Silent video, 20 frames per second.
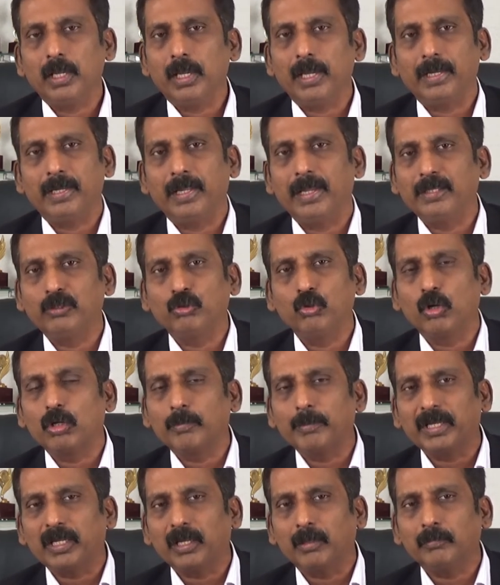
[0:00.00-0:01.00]
and I
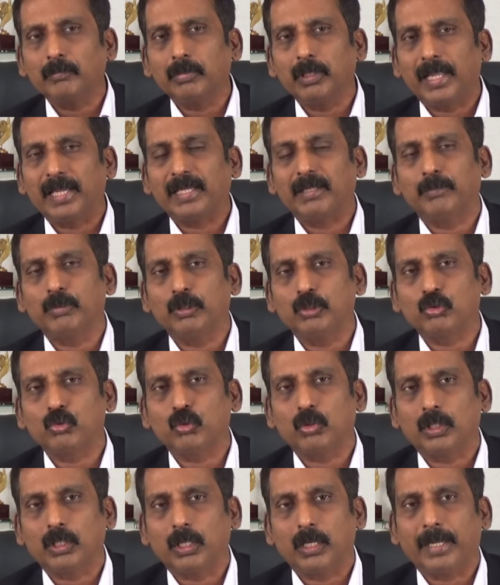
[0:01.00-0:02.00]
don't become liable
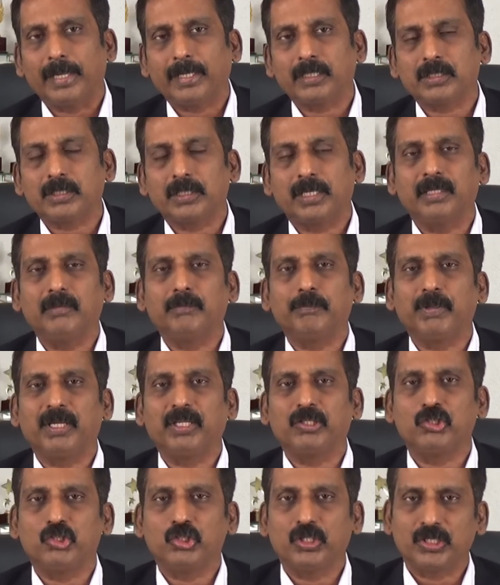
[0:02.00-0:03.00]
to collect and
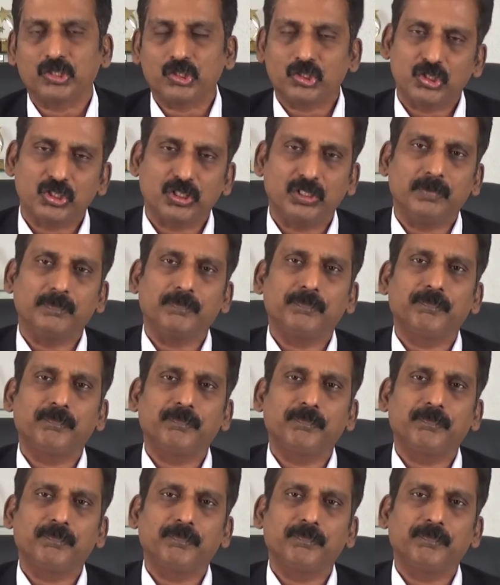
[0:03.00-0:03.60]
pay GST.